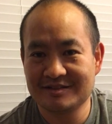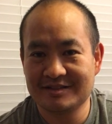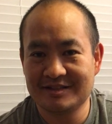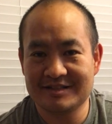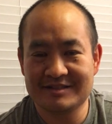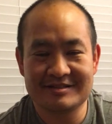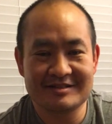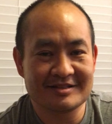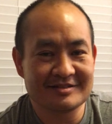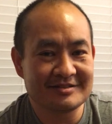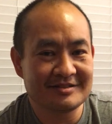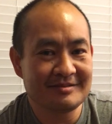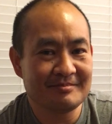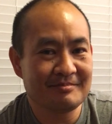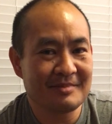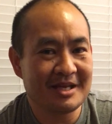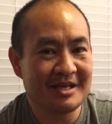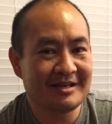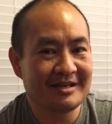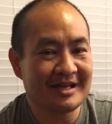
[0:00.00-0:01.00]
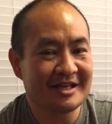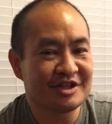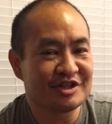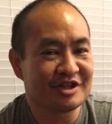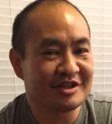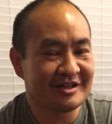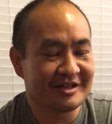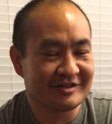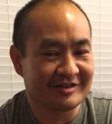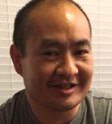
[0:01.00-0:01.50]
It doesn't mean
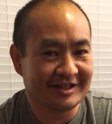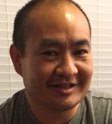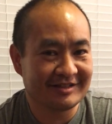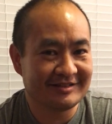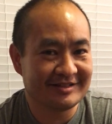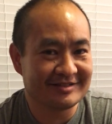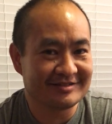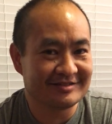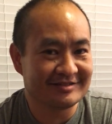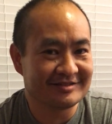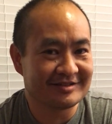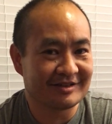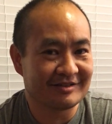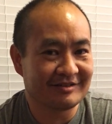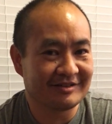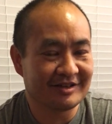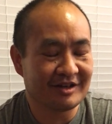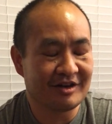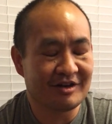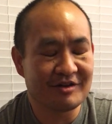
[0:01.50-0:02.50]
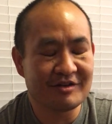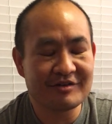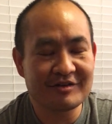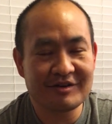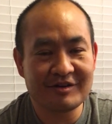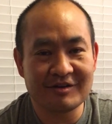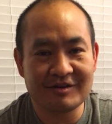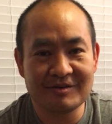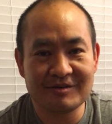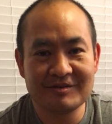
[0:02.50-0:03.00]
engineering necessarily,
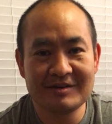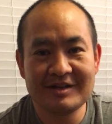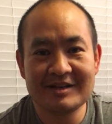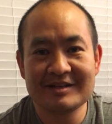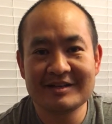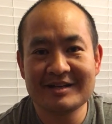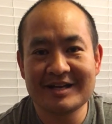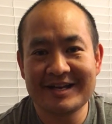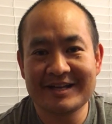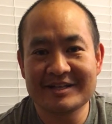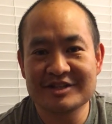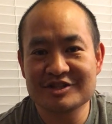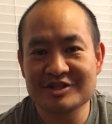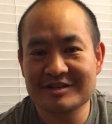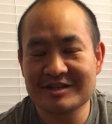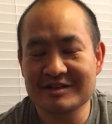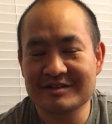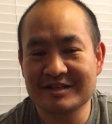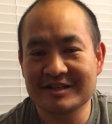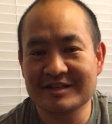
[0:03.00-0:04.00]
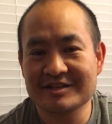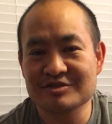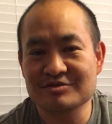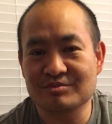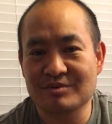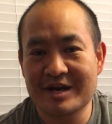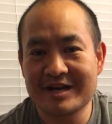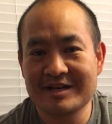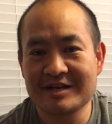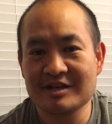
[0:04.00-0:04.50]
although engineering is
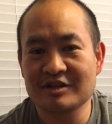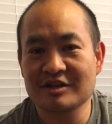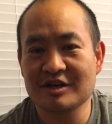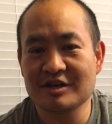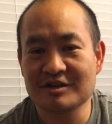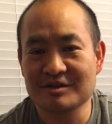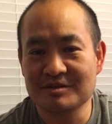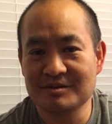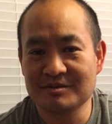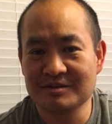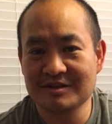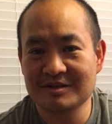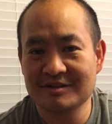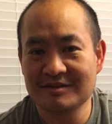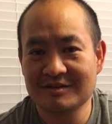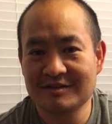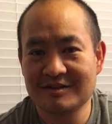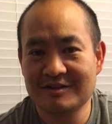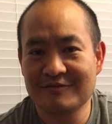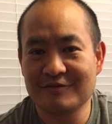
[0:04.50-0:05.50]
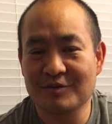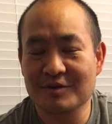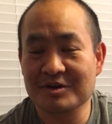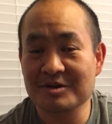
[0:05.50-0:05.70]
writing code for